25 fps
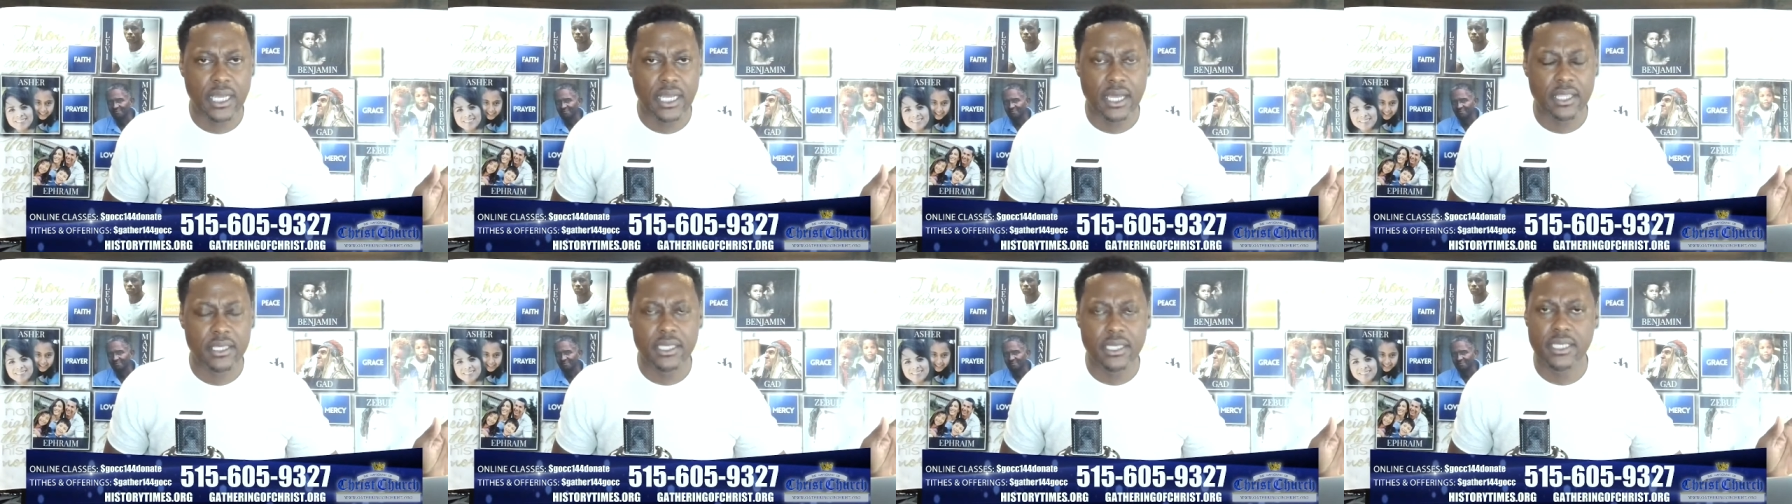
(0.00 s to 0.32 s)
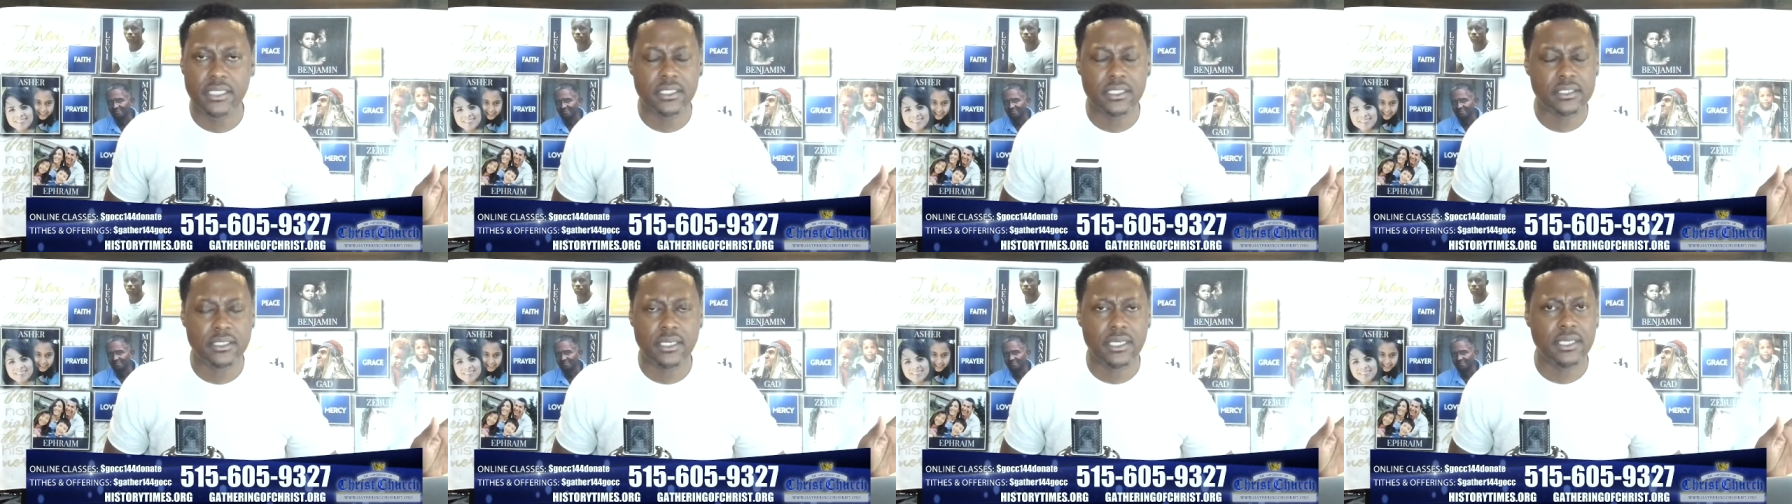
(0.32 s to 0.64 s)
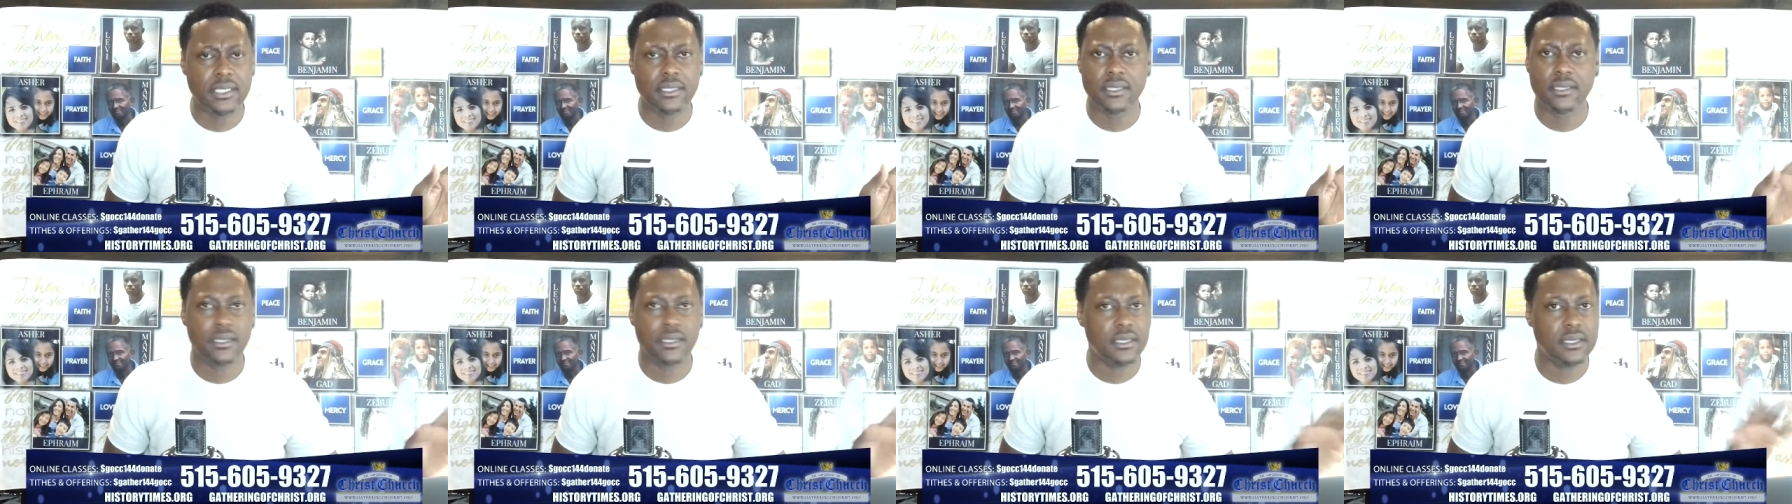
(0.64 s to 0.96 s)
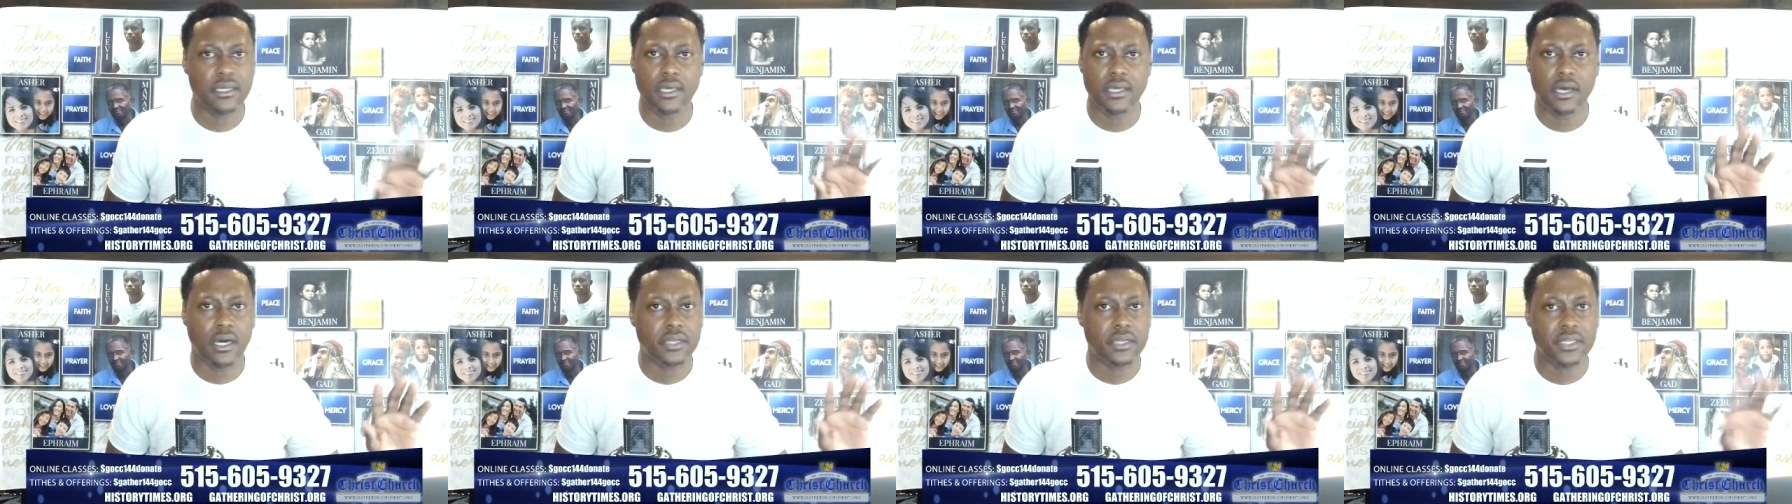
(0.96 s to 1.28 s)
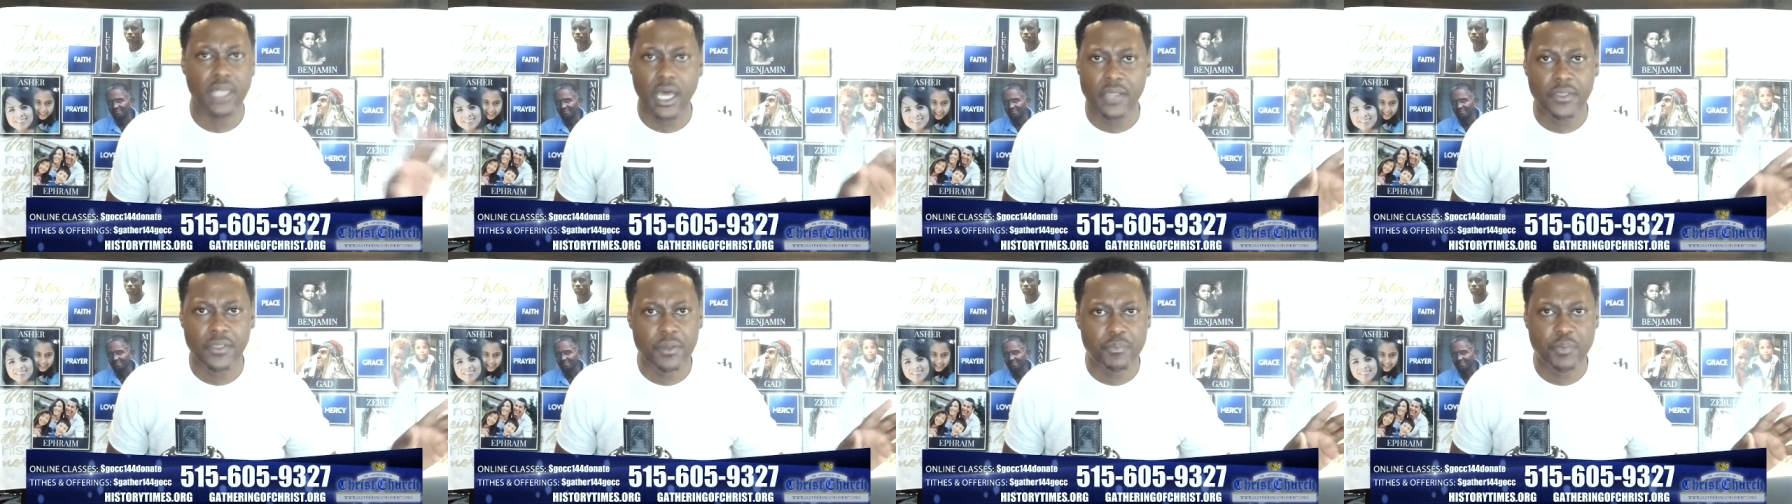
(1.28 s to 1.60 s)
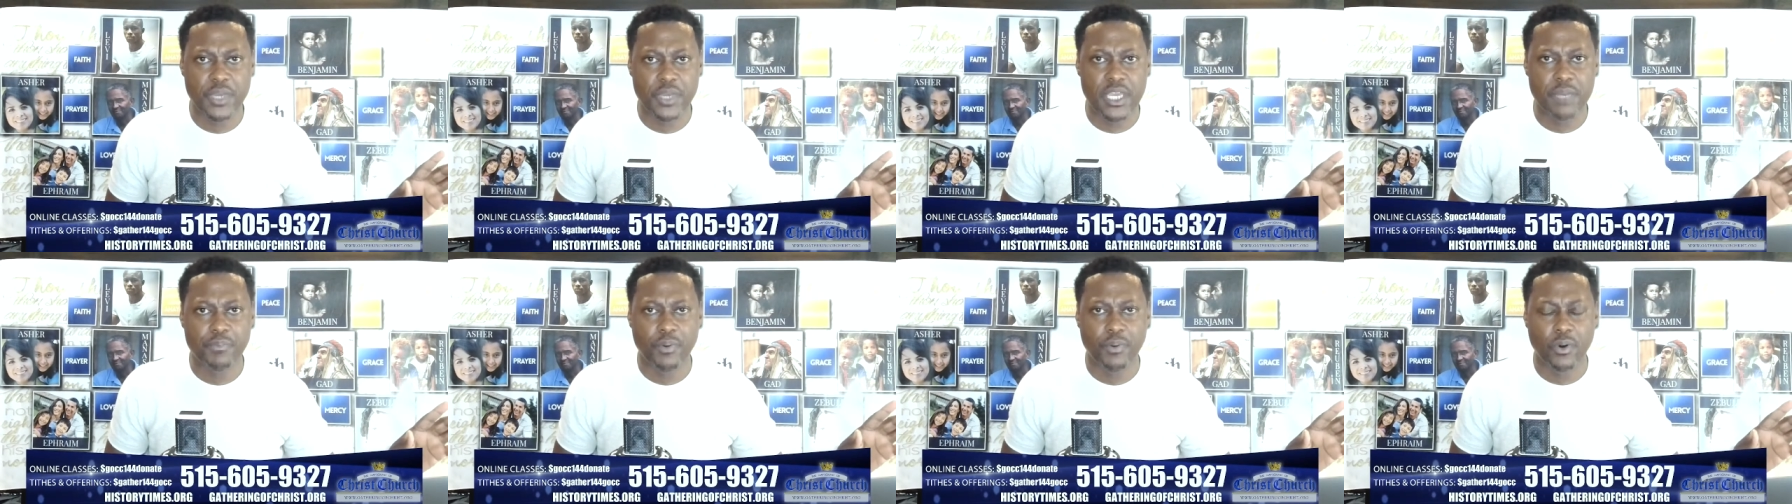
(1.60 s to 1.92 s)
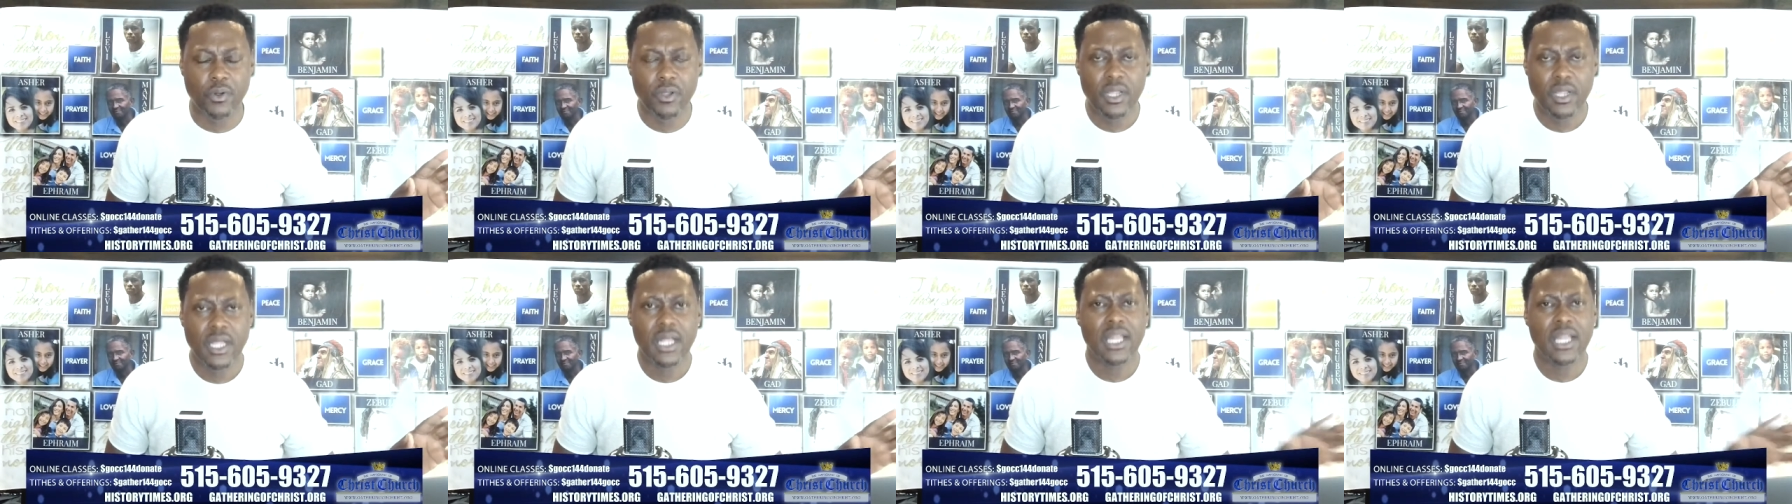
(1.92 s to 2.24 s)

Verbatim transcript: each, each another people.